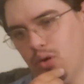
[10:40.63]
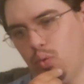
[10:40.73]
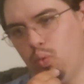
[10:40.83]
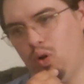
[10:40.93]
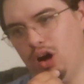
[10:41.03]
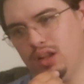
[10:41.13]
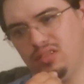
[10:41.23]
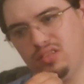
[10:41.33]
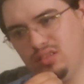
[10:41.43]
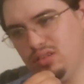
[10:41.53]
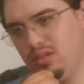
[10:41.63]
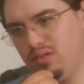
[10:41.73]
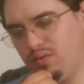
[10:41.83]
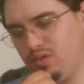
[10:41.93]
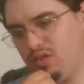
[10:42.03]
Watts
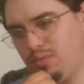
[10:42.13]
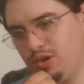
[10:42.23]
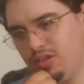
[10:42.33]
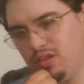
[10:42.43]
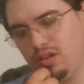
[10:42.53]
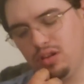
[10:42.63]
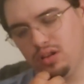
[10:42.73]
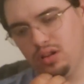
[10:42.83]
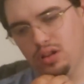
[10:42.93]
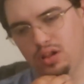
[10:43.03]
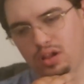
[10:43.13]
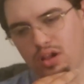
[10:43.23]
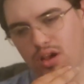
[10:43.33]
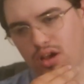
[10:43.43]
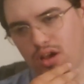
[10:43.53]
for some reason.
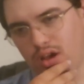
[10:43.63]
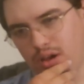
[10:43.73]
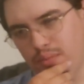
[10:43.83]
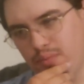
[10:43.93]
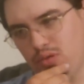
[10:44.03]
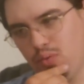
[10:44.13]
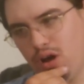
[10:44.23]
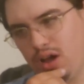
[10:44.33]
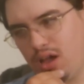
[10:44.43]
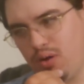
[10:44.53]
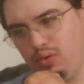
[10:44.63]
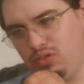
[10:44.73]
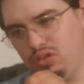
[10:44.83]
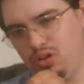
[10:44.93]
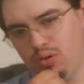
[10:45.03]
The Watt guy
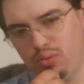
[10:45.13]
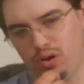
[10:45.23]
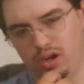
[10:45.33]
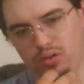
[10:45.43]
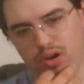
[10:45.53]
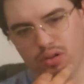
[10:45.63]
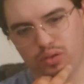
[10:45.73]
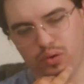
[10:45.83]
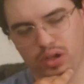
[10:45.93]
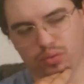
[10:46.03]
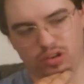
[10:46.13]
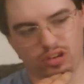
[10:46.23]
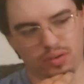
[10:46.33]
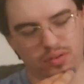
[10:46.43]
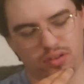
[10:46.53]
was 2-1 in round 3, which
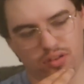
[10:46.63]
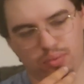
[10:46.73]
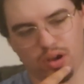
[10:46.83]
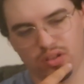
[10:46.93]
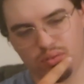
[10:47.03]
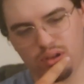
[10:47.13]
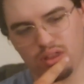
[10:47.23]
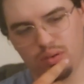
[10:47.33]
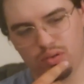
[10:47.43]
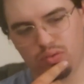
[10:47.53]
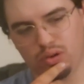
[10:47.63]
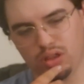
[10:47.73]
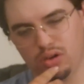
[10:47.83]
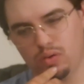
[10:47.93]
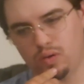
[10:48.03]
I was surprised with. It was
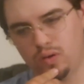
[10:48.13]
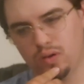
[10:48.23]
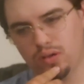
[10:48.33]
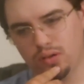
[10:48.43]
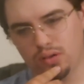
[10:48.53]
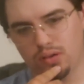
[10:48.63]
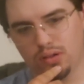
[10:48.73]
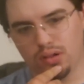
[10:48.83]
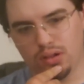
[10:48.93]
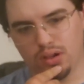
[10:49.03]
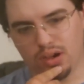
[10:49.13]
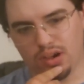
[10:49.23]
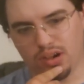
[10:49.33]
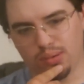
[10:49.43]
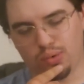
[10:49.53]
really cool.
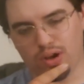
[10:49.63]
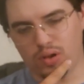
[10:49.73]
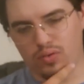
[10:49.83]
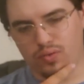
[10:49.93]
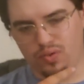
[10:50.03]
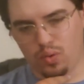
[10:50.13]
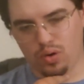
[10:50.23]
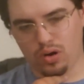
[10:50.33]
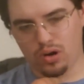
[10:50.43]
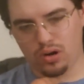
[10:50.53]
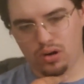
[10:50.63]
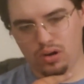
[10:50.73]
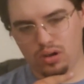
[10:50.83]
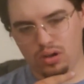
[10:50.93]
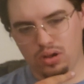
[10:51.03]
Round 4
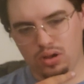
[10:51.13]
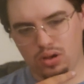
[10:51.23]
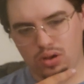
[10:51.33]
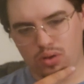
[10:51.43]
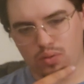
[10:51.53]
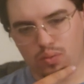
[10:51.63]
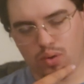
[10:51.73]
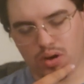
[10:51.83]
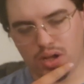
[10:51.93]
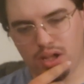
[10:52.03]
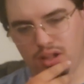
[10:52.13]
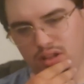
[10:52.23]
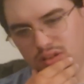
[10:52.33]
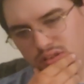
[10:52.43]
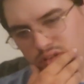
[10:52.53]

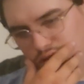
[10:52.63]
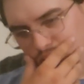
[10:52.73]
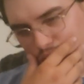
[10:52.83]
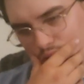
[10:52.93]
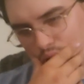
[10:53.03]
was...